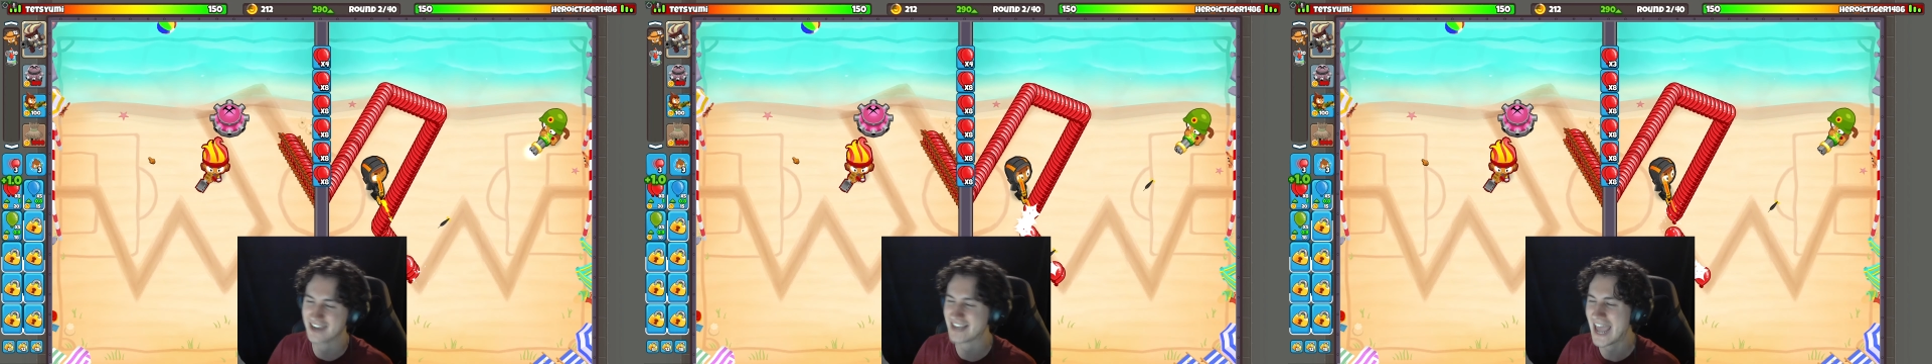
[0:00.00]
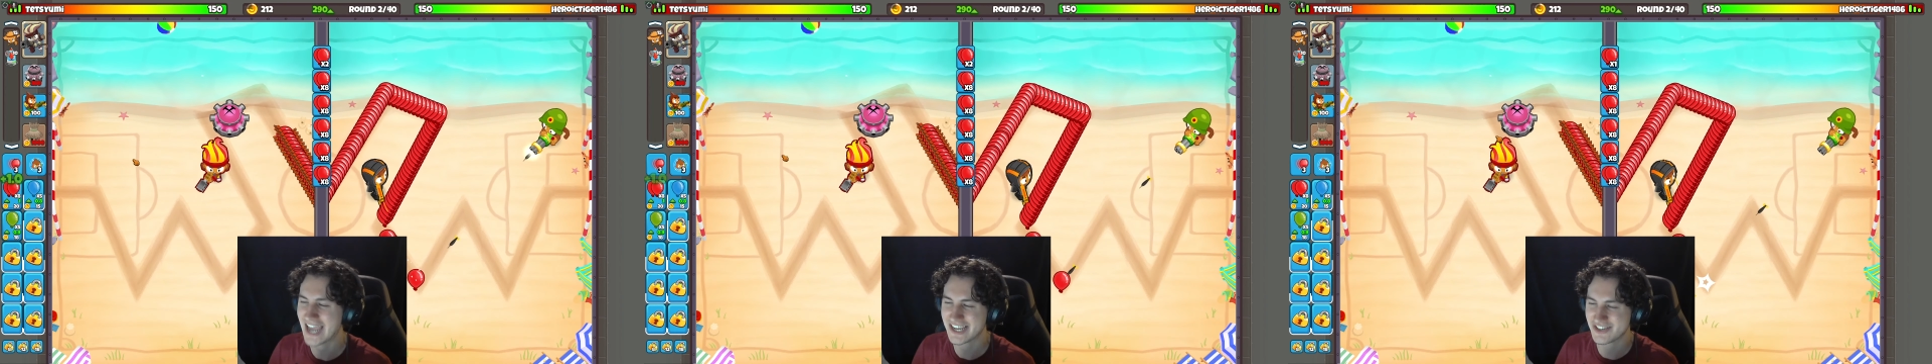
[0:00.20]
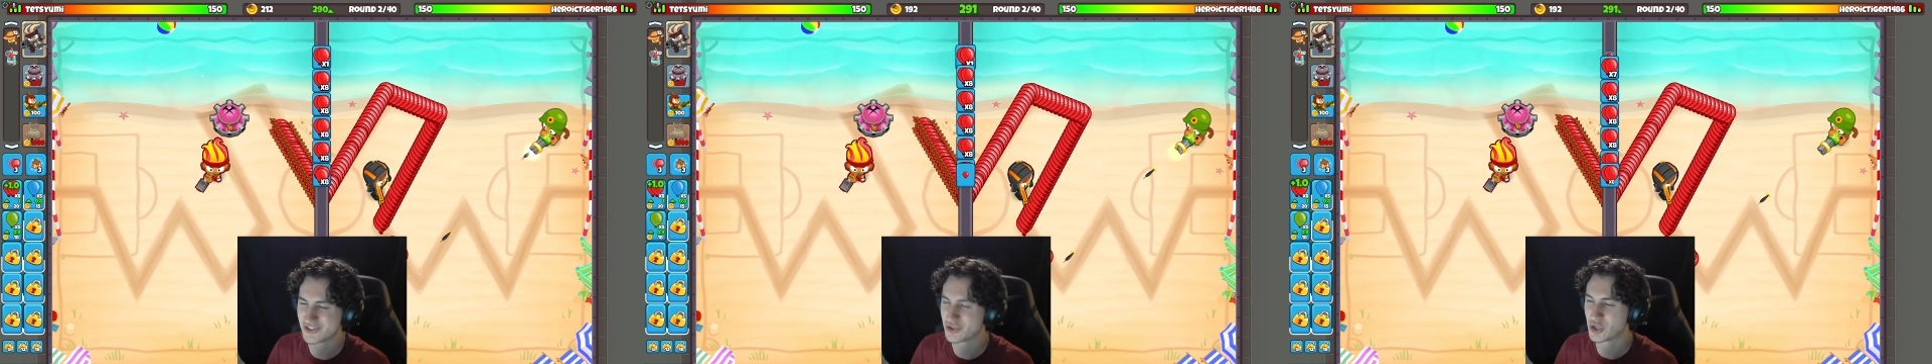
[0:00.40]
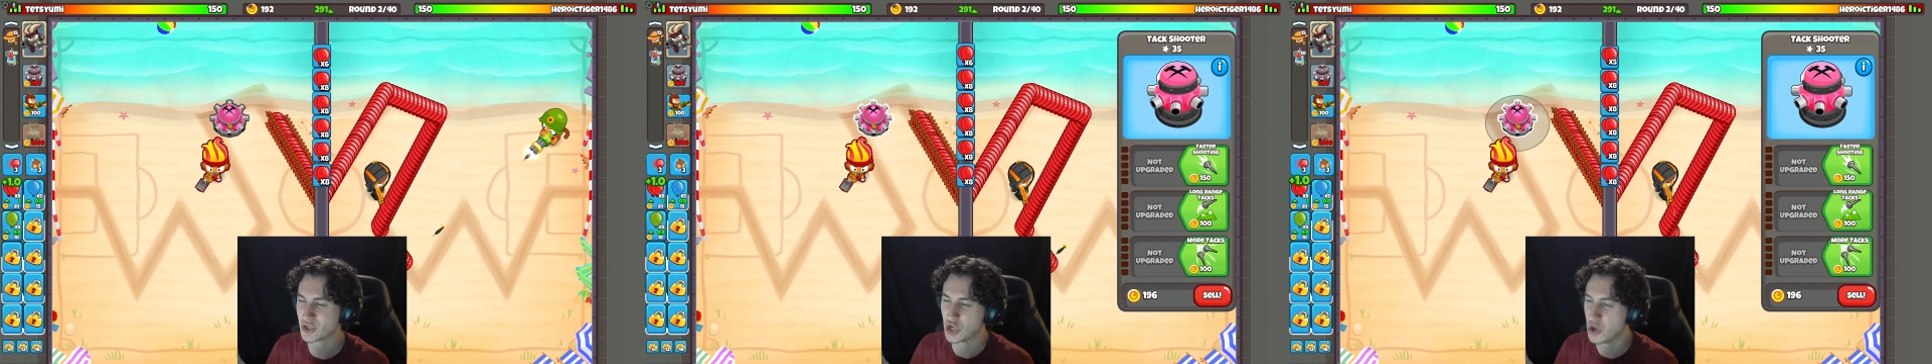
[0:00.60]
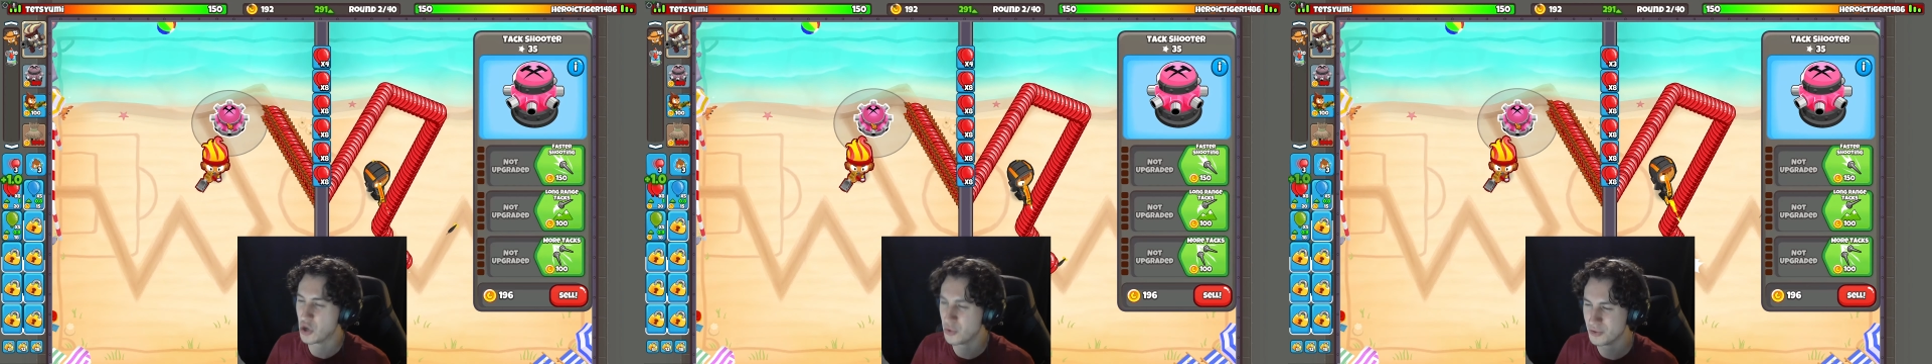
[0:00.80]
Tack is the
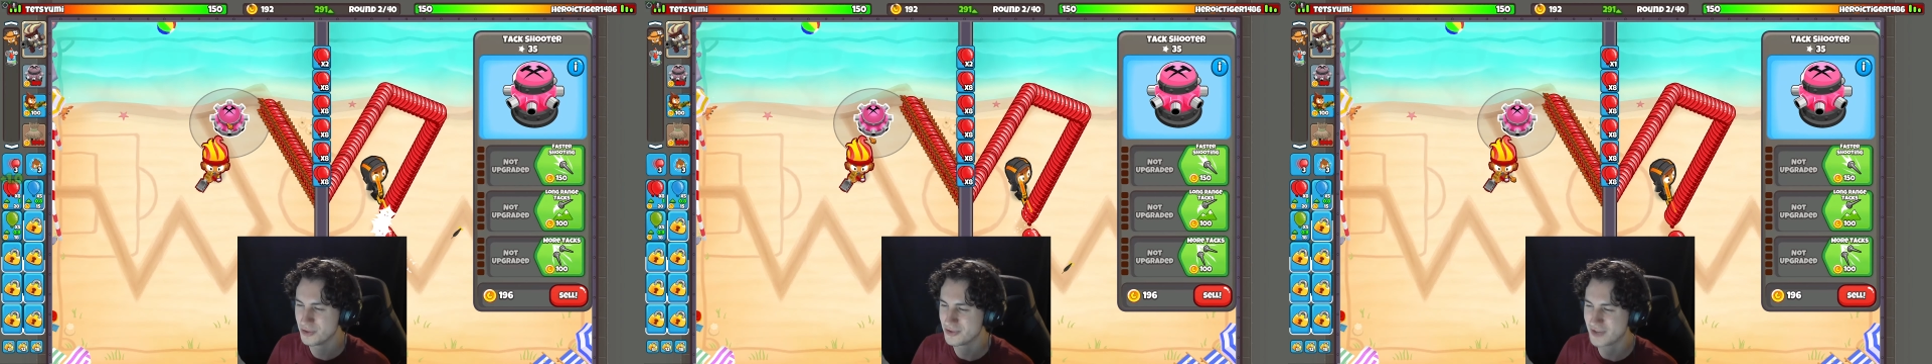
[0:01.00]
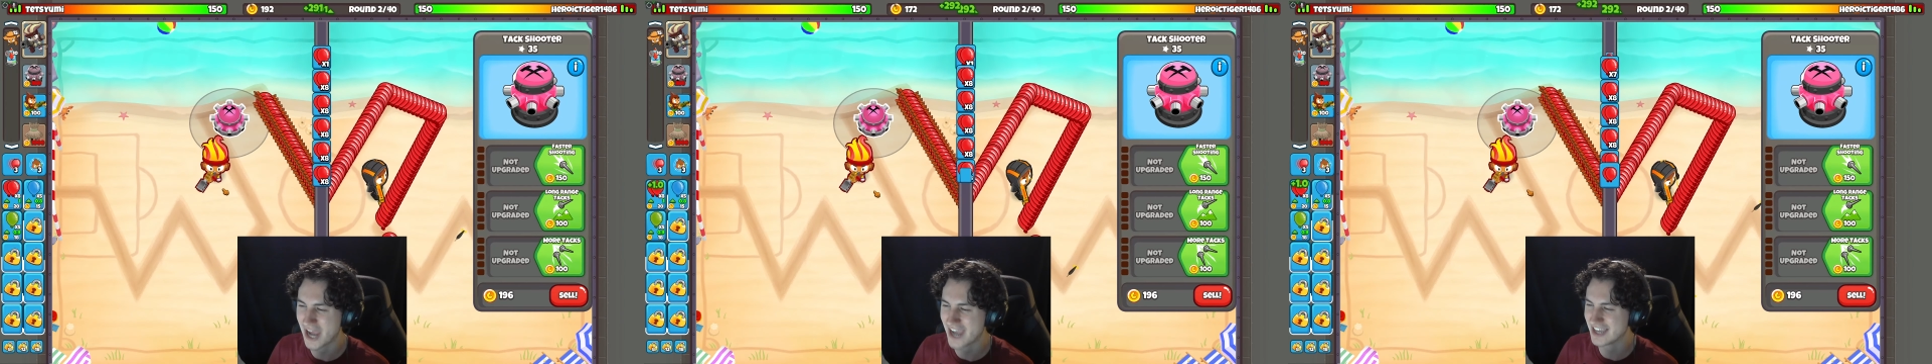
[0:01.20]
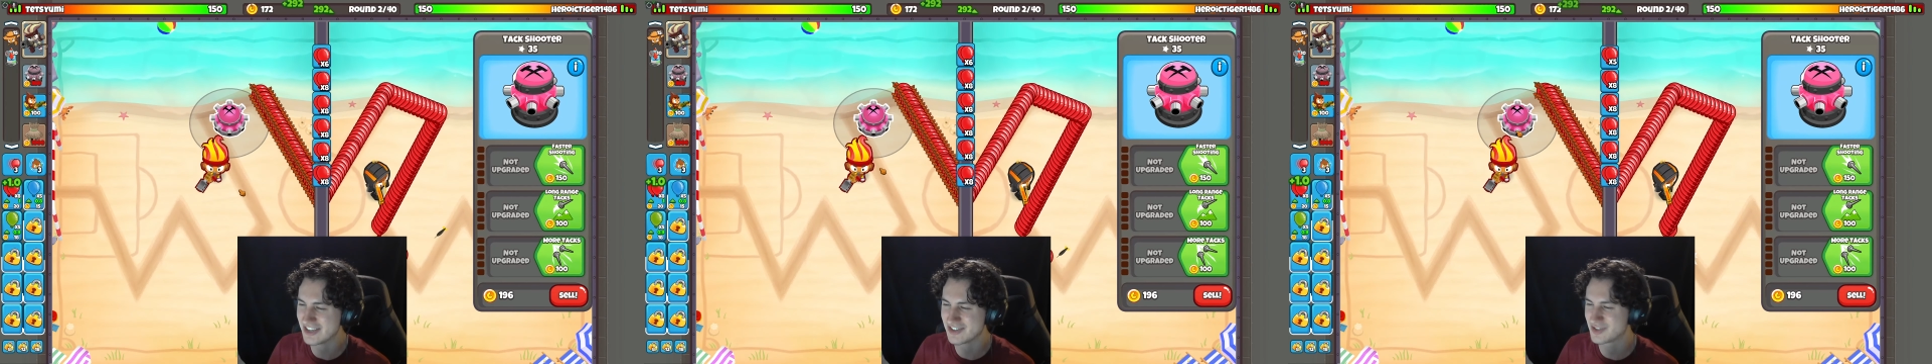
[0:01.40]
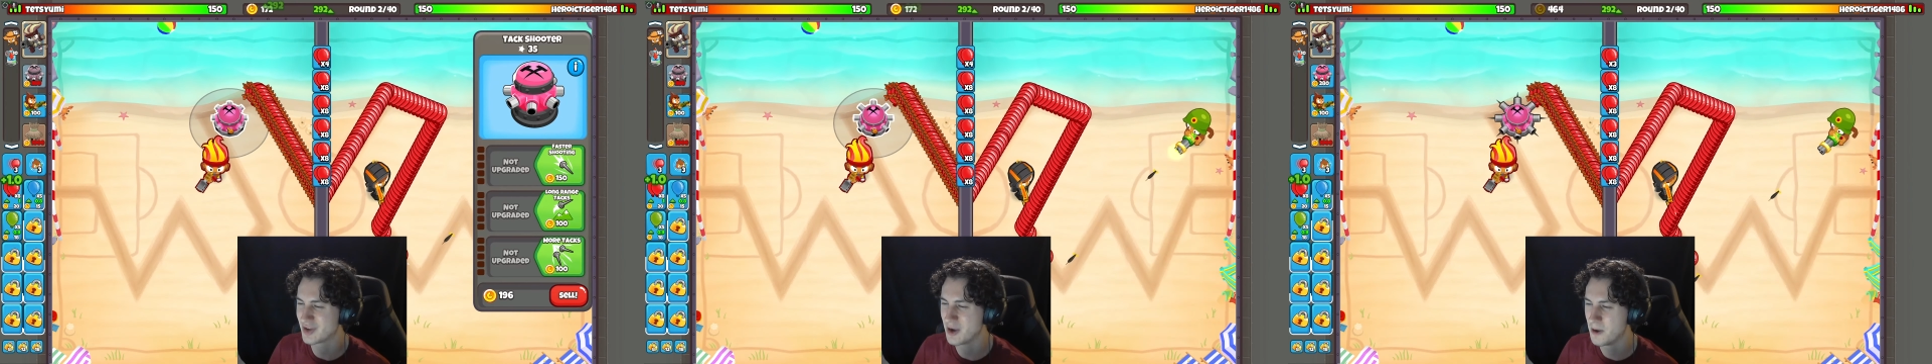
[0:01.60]
GOAT. Tack is...